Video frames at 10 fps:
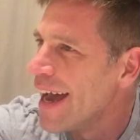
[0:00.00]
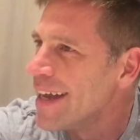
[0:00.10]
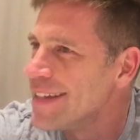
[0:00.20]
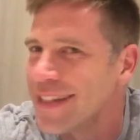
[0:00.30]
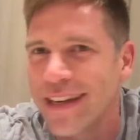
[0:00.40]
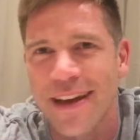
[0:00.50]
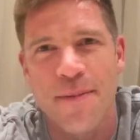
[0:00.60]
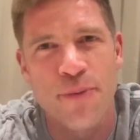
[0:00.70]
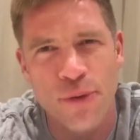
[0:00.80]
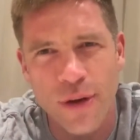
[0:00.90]
And
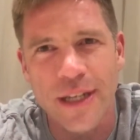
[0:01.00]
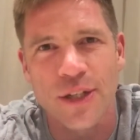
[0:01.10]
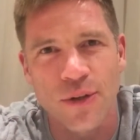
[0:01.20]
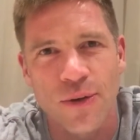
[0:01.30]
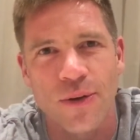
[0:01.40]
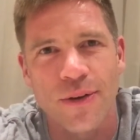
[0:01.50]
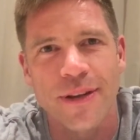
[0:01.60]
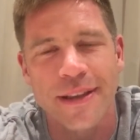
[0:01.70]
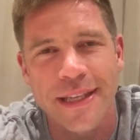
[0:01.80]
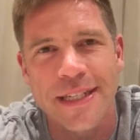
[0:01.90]
I'm pretty sure
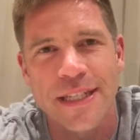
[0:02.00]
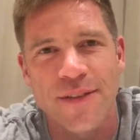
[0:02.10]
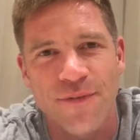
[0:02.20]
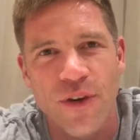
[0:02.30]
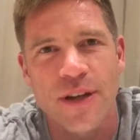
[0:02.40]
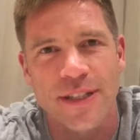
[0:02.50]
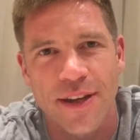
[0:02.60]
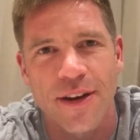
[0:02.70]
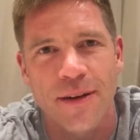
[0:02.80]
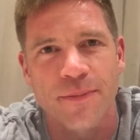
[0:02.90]
that this is the
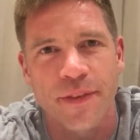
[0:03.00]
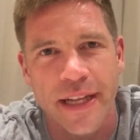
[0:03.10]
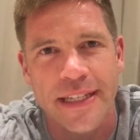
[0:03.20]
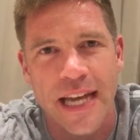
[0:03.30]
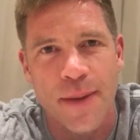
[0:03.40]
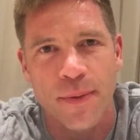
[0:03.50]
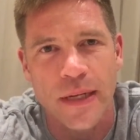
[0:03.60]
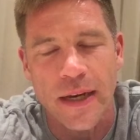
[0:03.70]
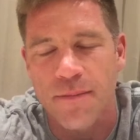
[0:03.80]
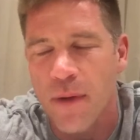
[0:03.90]
first time that that's
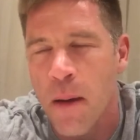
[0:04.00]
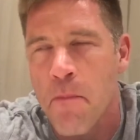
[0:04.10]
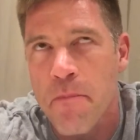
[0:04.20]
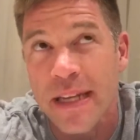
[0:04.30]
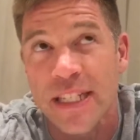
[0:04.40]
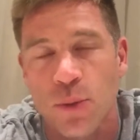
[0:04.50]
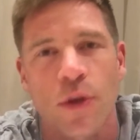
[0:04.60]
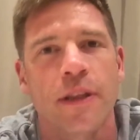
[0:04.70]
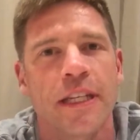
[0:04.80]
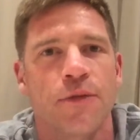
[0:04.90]
happened. I missed
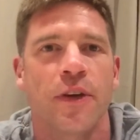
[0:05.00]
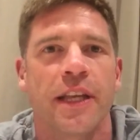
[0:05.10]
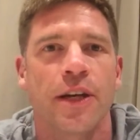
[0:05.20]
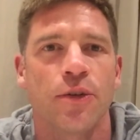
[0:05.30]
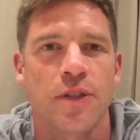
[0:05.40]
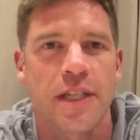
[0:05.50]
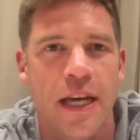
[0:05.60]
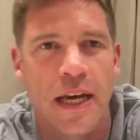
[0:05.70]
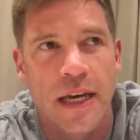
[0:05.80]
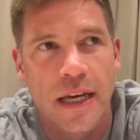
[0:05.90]
one of these videos
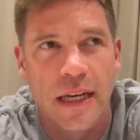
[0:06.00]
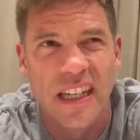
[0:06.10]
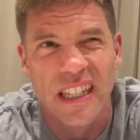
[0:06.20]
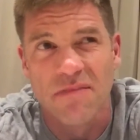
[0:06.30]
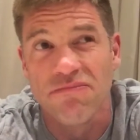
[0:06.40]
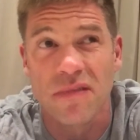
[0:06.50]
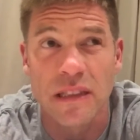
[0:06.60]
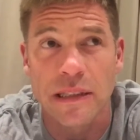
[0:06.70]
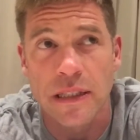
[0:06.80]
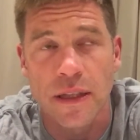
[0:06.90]

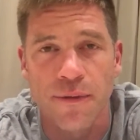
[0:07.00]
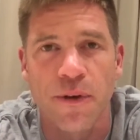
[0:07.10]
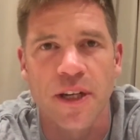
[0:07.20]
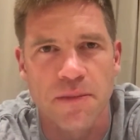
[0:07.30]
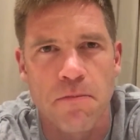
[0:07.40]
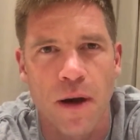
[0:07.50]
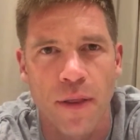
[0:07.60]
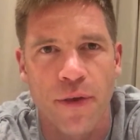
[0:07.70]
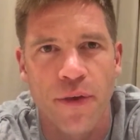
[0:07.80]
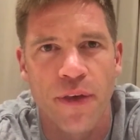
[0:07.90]
in the first
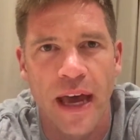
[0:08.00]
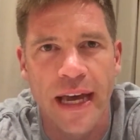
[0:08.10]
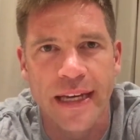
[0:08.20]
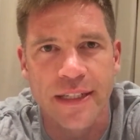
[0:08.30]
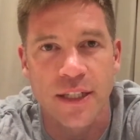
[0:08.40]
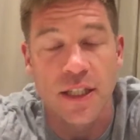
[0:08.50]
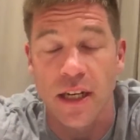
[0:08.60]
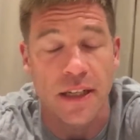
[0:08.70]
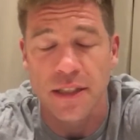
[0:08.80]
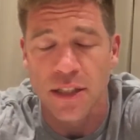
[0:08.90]
month, and just
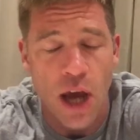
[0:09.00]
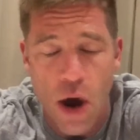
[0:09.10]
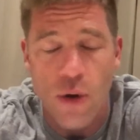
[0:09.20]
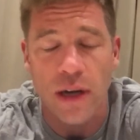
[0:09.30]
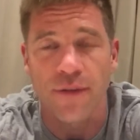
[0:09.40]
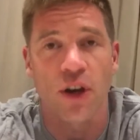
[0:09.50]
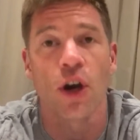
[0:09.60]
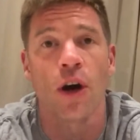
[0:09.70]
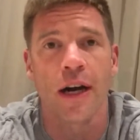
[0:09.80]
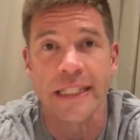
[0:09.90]
because I totally
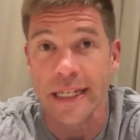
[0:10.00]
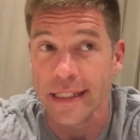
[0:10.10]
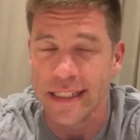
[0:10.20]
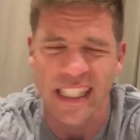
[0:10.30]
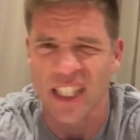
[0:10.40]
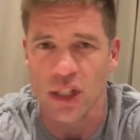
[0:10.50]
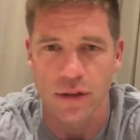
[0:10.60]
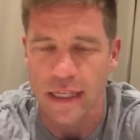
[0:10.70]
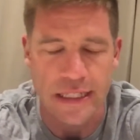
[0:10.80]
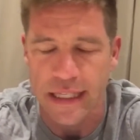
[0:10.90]
forgot, and then I just did
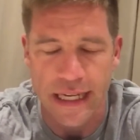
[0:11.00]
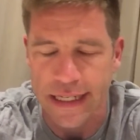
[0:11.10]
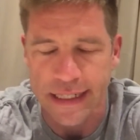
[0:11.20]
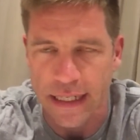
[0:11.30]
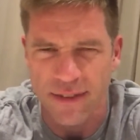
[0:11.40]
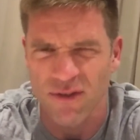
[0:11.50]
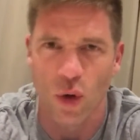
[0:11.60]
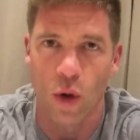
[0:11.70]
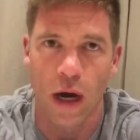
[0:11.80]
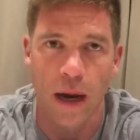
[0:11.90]
two the next day and kind of
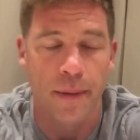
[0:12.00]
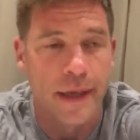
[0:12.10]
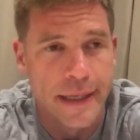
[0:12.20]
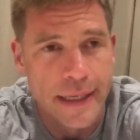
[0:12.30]
caught up.